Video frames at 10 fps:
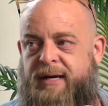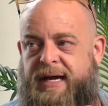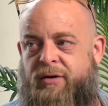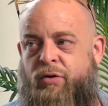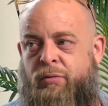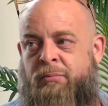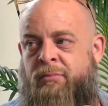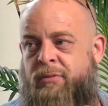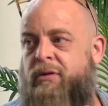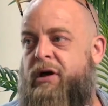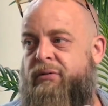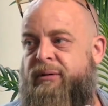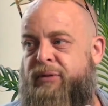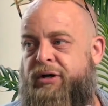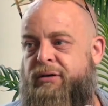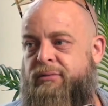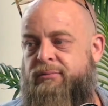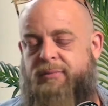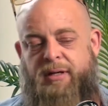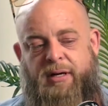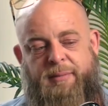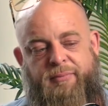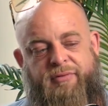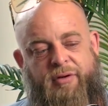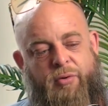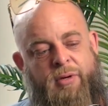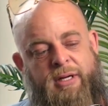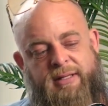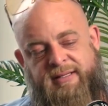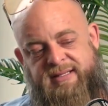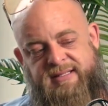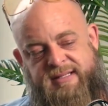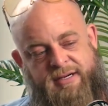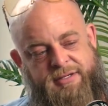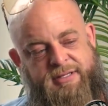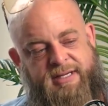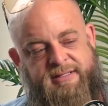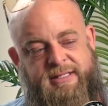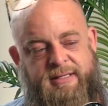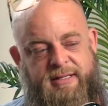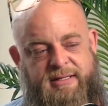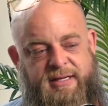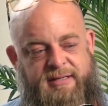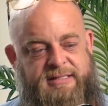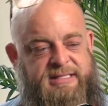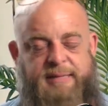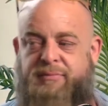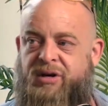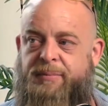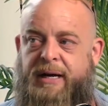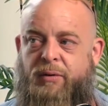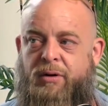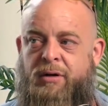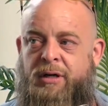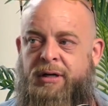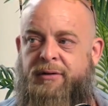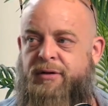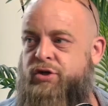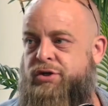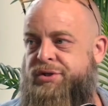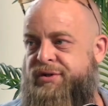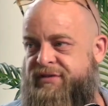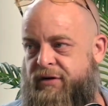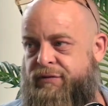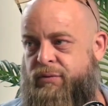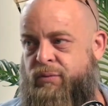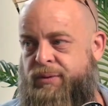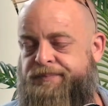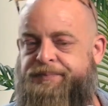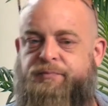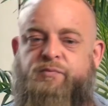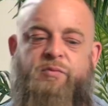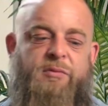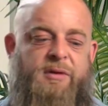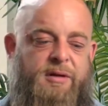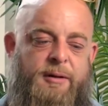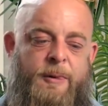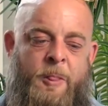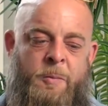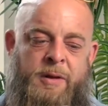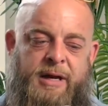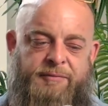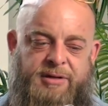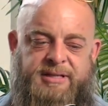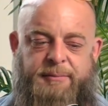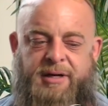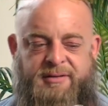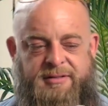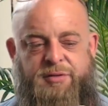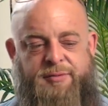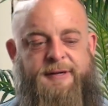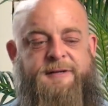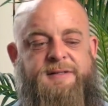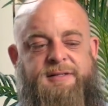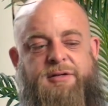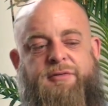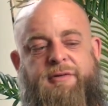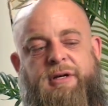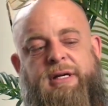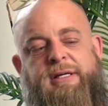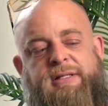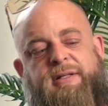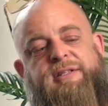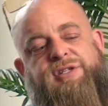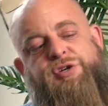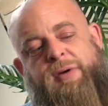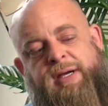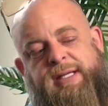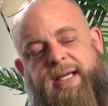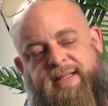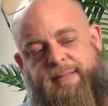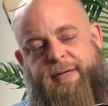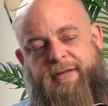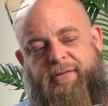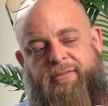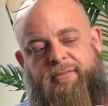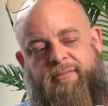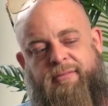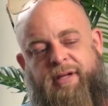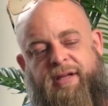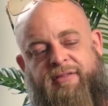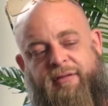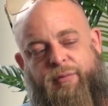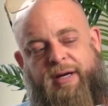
at home lottery miner. Um, so this can sit on your desk. It takes the same amount of power that charging your cell phone would. Every 10 minutes, a new block is solved. So this is trying to guess a puzzle that gets the